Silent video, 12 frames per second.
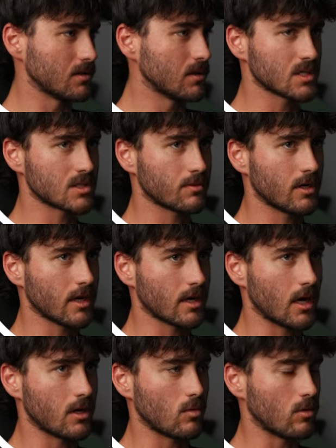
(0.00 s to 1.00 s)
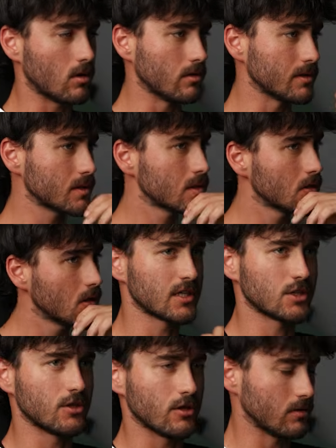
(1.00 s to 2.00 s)
This is where I kind of want,
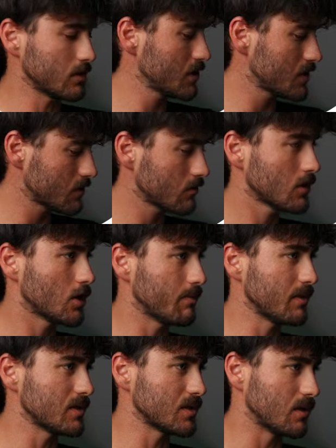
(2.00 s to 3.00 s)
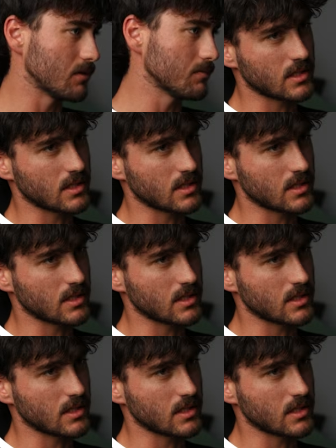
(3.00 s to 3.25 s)
actually no, let's just copy this on.